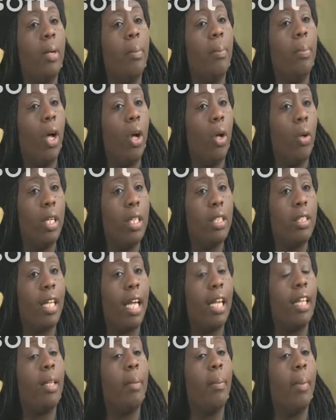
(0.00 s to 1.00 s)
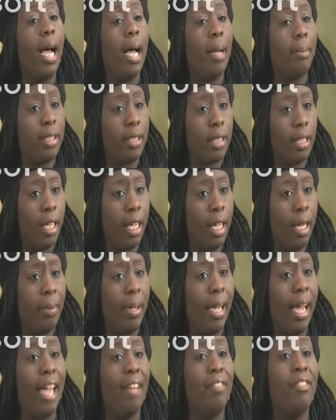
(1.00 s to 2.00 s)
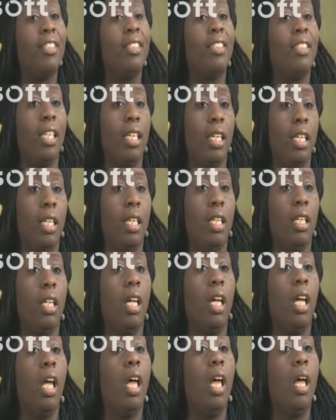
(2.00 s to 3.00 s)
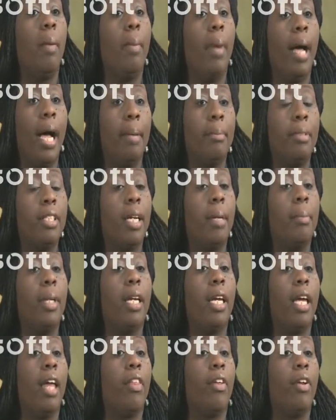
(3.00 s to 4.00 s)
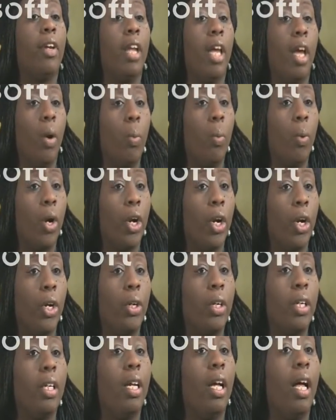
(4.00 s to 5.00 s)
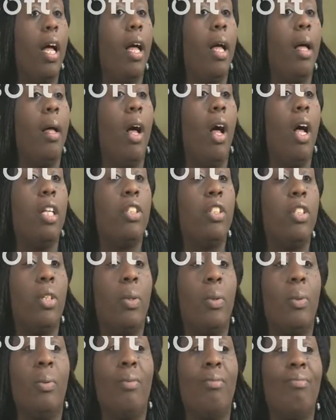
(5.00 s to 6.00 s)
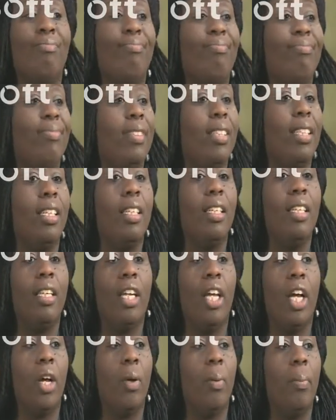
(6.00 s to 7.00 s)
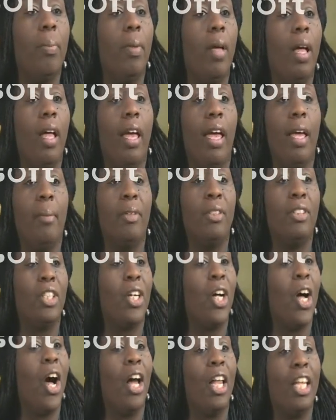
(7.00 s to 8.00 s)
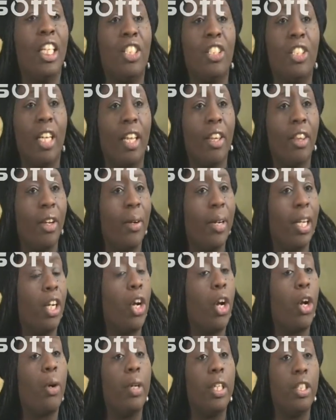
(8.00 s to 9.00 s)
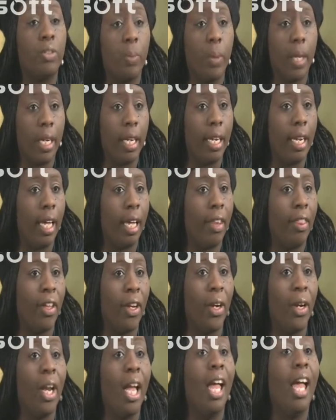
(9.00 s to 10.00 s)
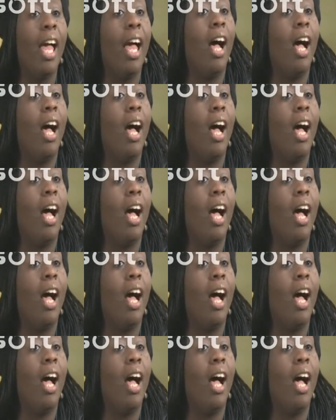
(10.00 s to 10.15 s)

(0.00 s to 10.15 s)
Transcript: components like the Moms Club. I've seen moms come together, network, also, able to call each other, encourage one another,